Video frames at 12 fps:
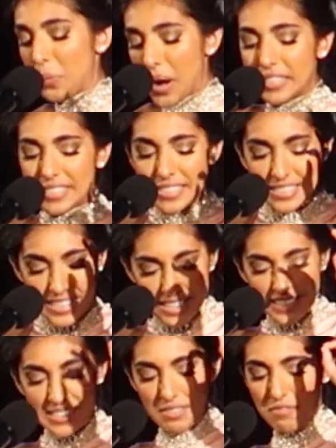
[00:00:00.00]
wants,
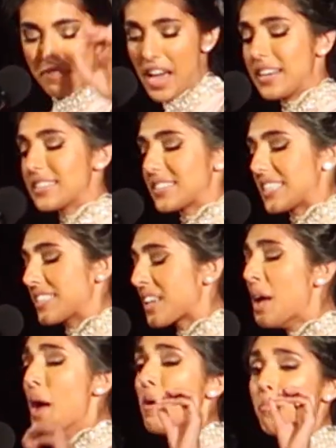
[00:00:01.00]
needs, and
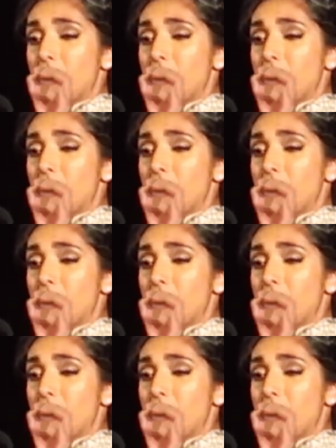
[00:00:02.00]
fantasies.